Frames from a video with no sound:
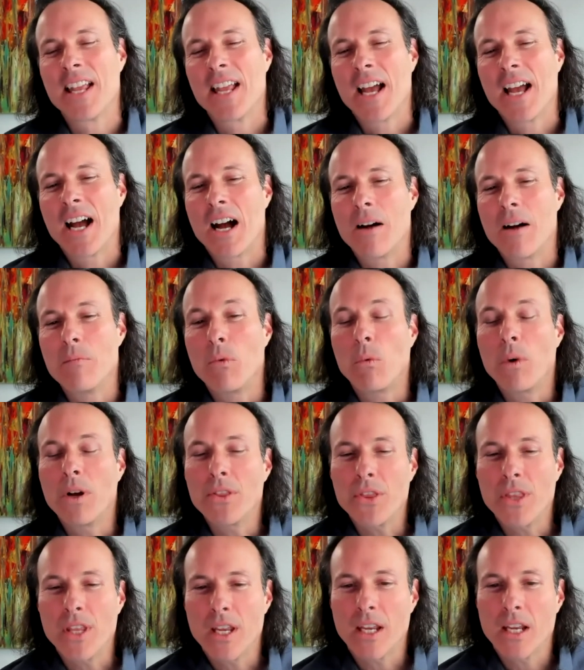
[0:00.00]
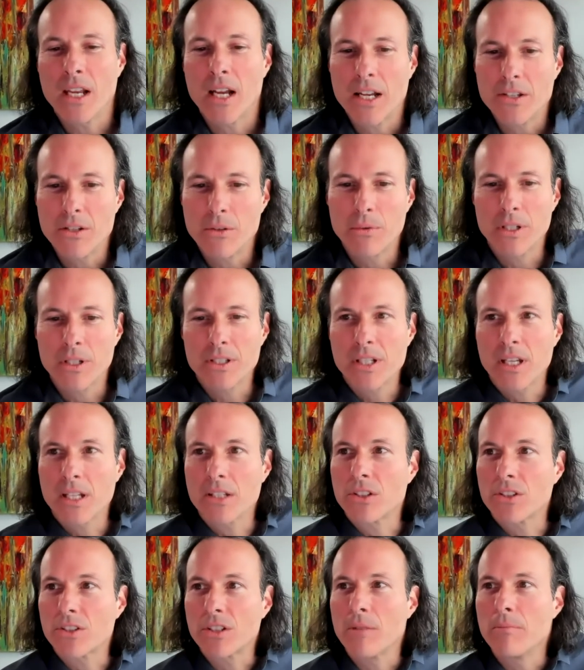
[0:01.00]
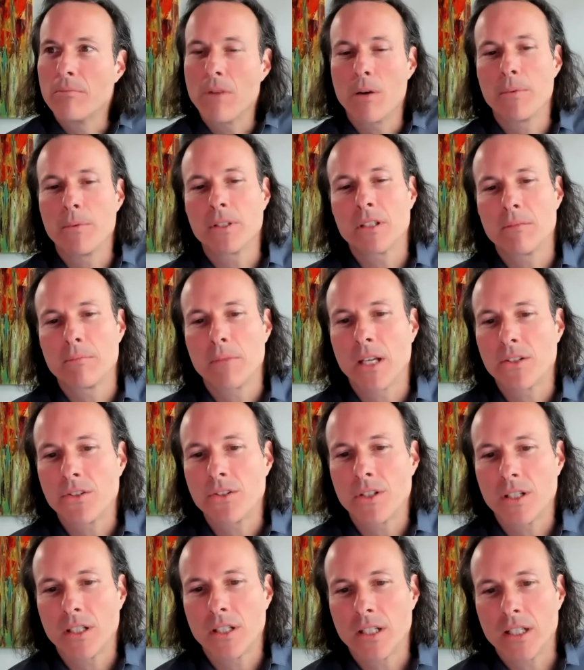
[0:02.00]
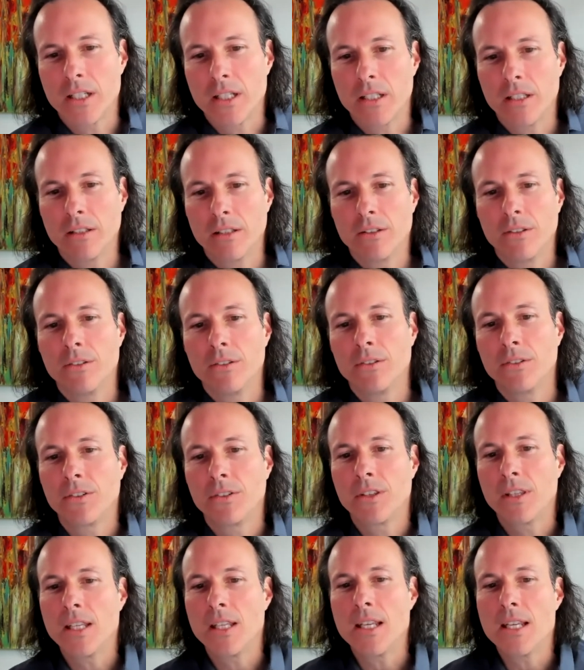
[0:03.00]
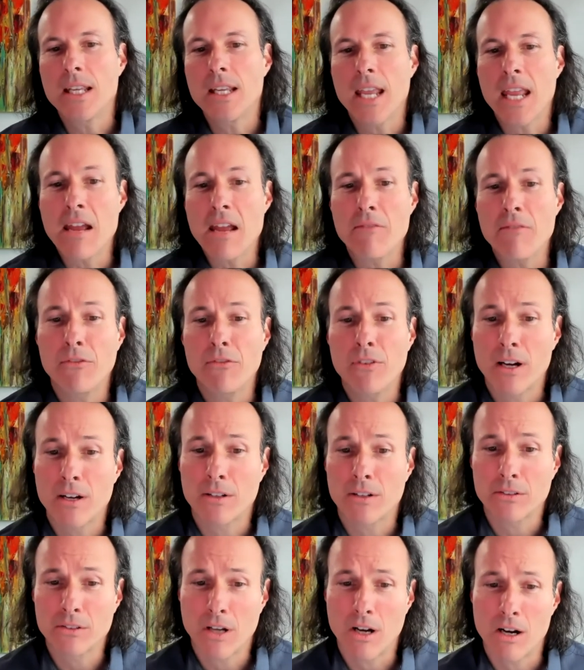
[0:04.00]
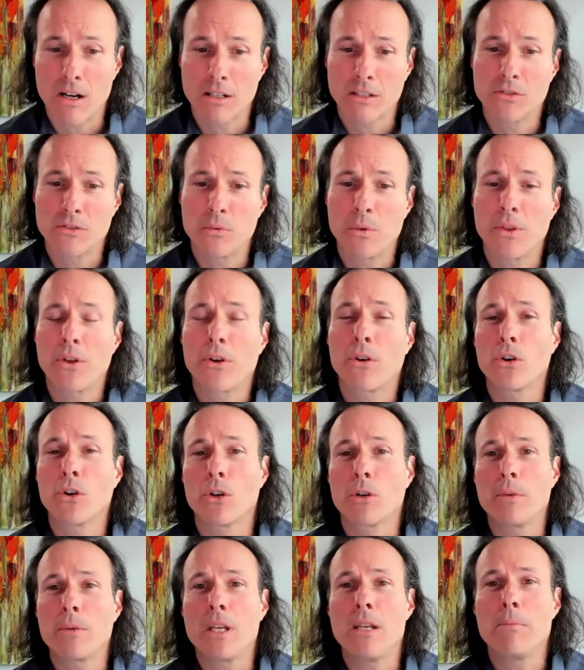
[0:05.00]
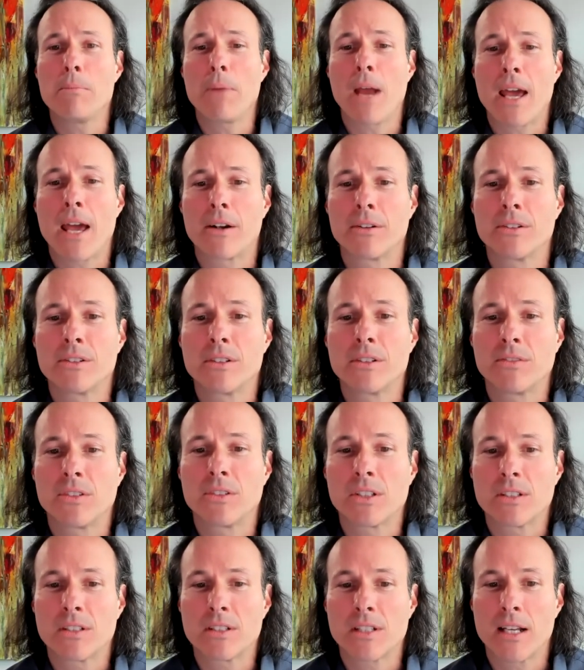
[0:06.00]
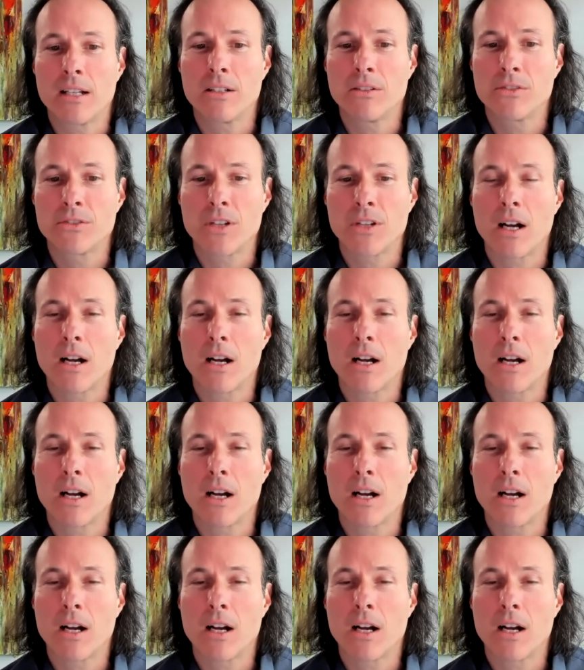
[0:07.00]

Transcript: One thing I do want to take just a moment to mention is the Campfire Talks with Herbie, Patterns of Success.